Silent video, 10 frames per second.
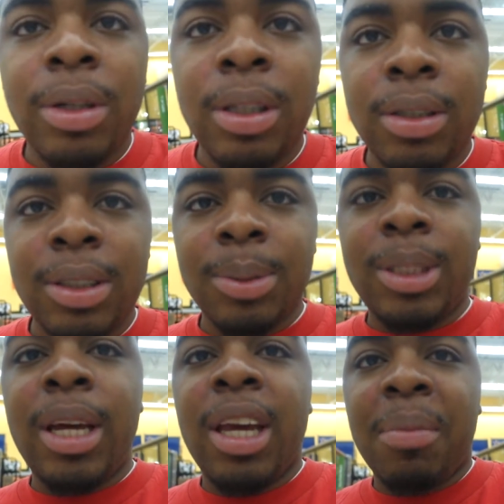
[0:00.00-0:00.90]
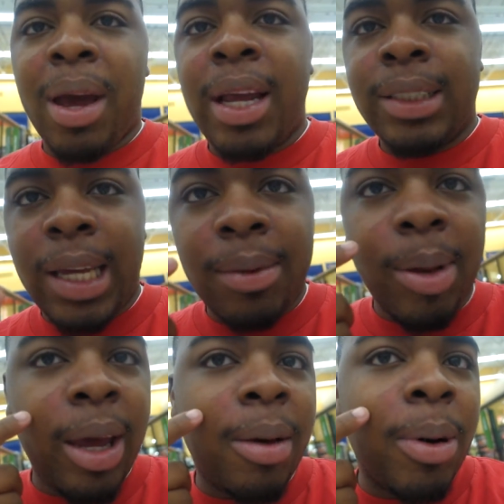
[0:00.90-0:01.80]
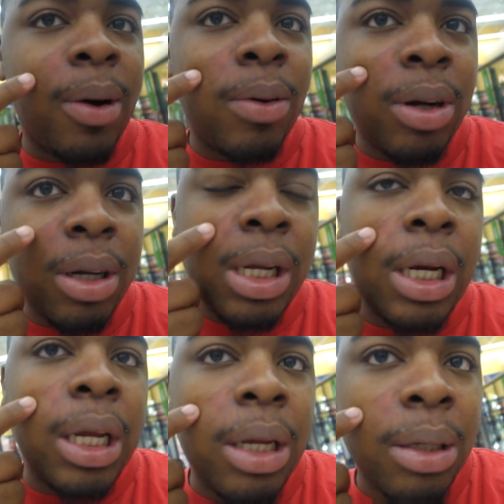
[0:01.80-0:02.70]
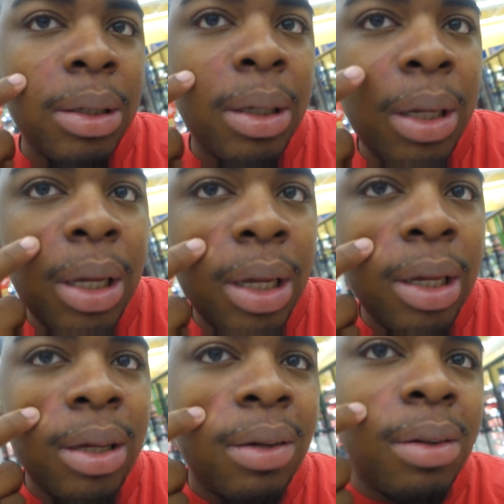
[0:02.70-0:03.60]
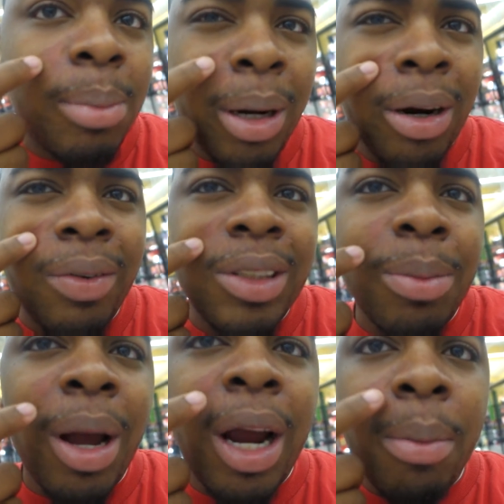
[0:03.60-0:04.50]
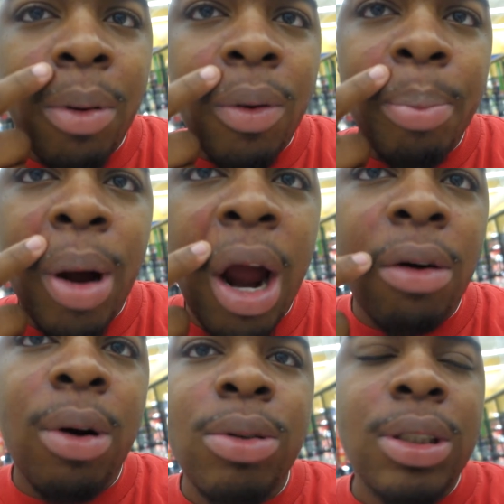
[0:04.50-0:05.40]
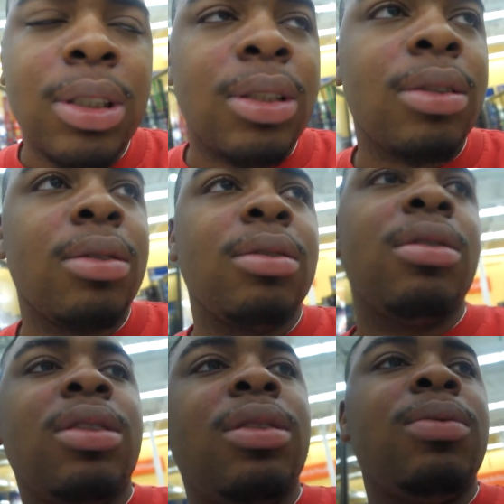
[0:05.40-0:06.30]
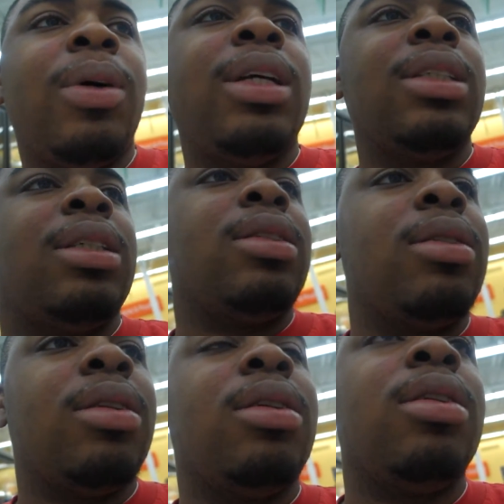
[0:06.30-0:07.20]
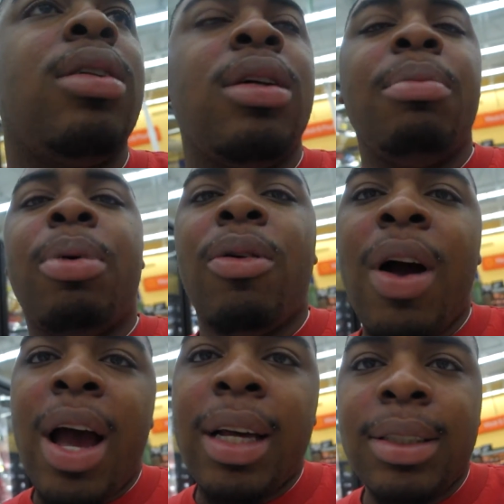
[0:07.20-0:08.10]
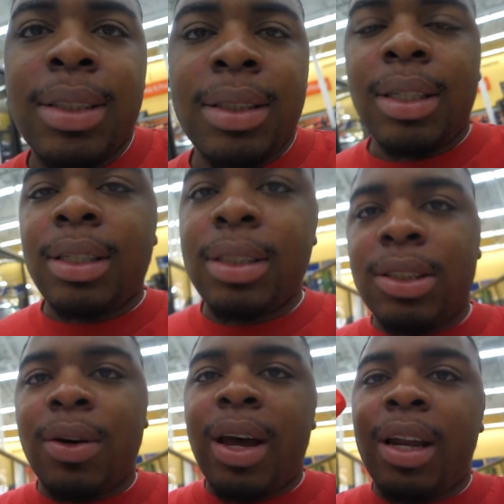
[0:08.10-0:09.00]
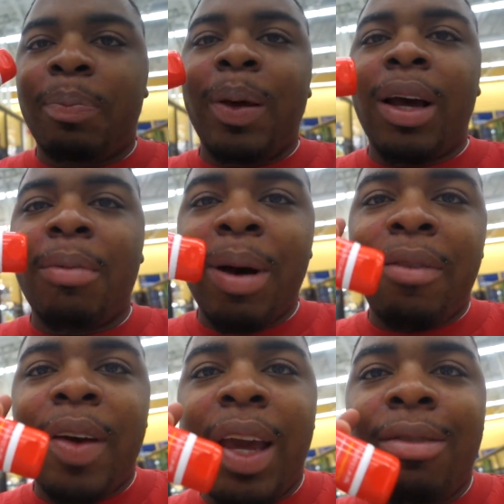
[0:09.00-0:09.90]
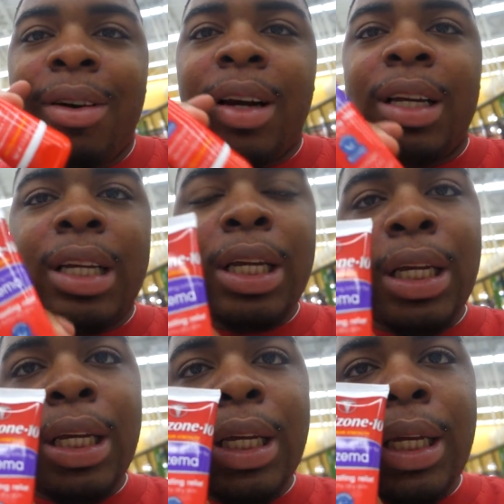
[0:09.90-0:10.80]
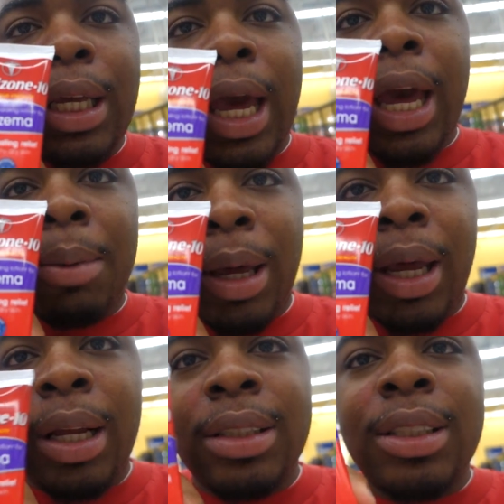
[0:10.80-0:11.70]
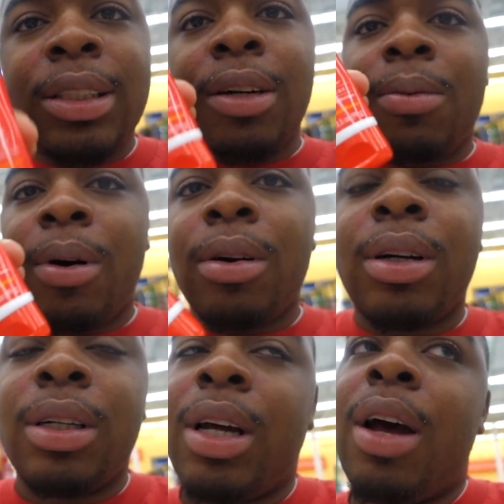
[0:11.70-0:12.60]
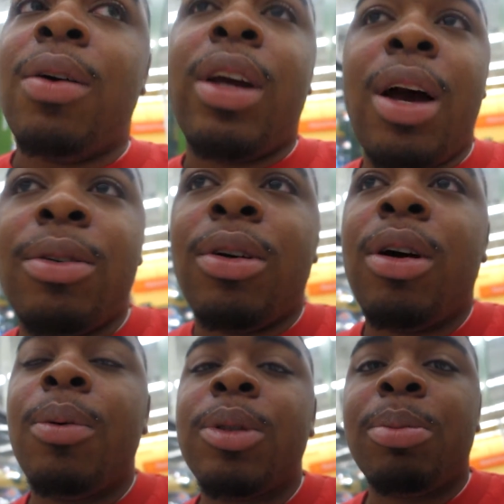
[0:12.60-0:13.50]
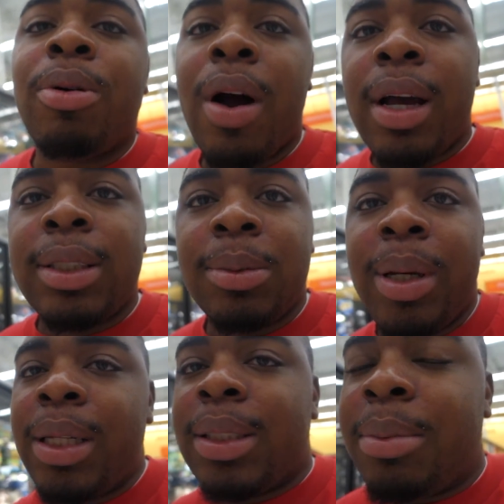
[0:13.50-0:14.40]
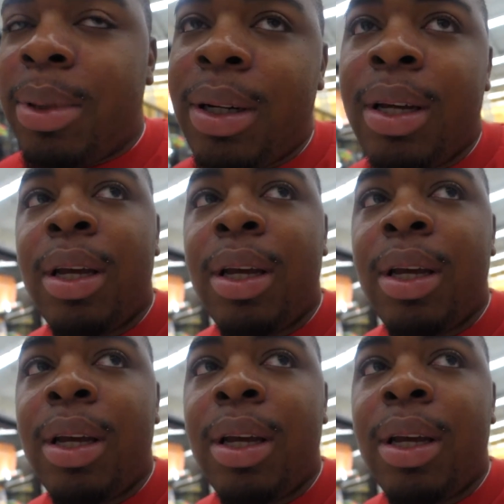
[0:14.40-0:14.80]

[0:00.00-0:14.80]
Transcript: Look, so I'm still getting my ASAP yam on, cuz look at that. My girlfriend told me I got pyrosis. What is it? Pyrosis, Pariasis, cuz. So I had to pick up my favorite. Yeah, I mean, this stuff works, I don't care. I was gonna go with some pyrosis medicine, but